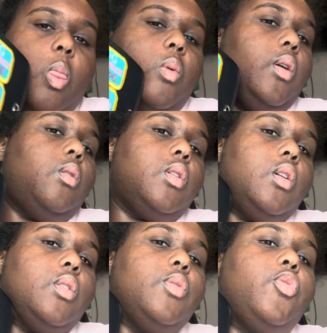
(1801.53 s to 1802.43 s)
with coconut
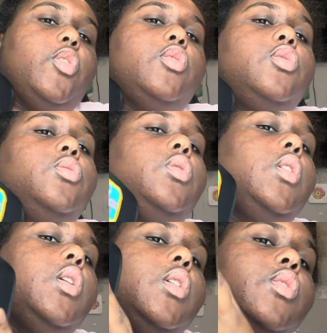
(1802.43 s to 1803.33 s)
on the front. So
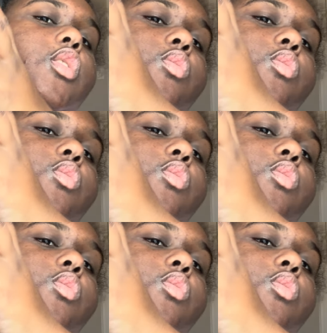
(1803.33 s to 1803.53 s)
these